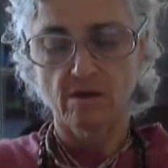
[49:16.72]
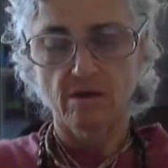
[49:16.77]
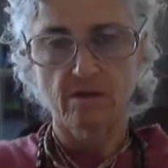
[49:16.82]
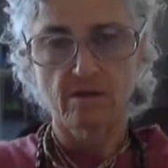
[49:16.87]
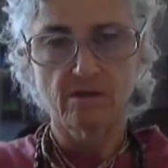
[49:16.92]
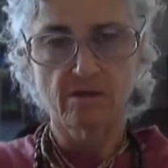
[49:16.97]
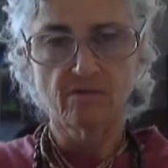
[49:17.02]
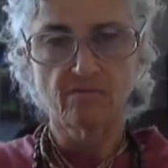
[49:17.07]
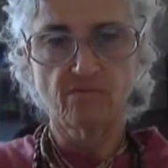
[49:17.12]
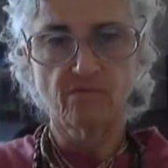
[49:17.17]

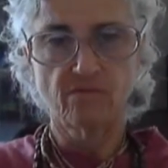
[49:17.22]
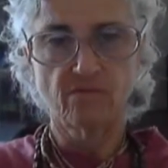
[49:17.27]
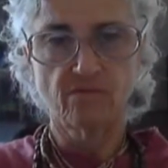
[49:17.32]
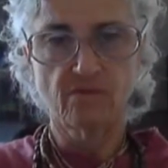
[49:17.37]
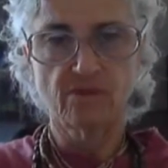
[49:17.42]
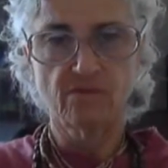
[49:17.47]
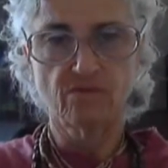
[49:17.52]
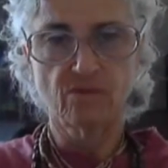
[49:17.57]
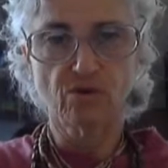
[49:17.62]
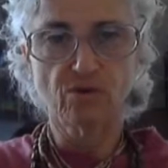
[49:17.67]

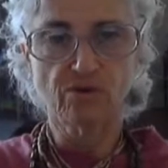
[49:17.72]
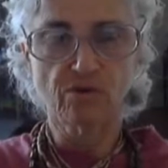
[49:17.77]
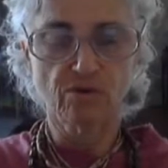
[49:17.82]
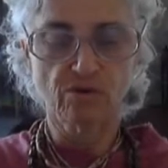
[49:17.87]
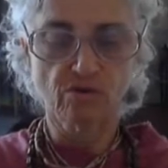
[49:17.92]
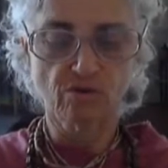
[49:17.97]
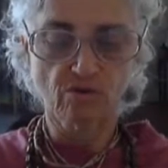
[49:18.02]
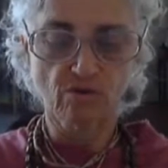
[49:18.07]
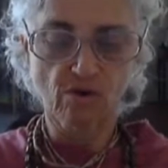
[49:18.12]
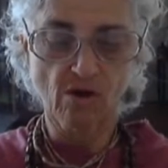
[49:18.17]
these
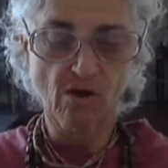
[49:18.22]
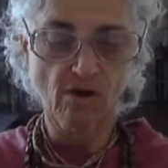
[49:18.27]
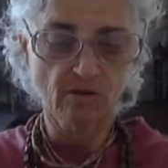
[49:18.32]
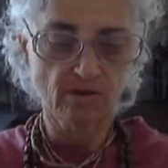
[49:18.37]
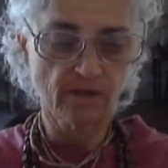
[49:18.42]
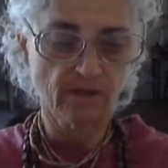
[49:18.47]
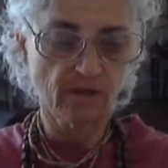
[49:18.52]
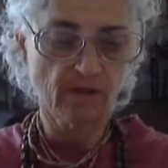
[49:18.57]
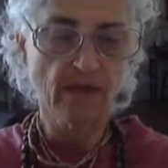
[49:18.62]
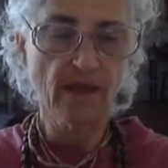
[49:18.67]
verses are all
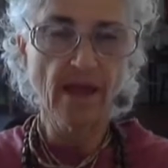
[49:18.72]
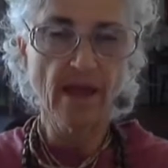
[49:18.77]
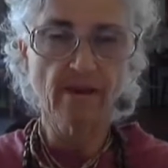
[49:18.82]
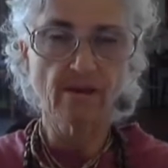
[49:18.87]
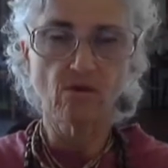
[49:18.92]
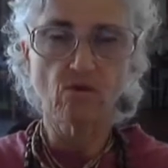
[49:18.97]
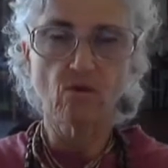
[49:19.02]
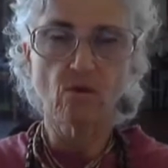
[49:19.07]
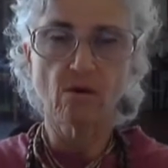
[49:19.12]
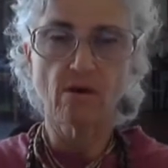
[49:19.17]
in the
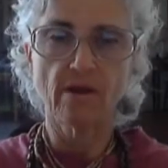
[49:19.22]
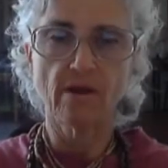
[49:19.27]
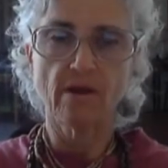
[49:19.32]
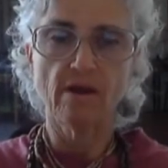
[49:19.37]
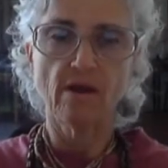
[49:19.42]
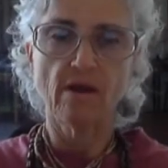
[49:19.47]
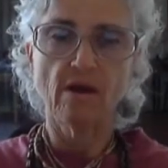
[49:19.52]
category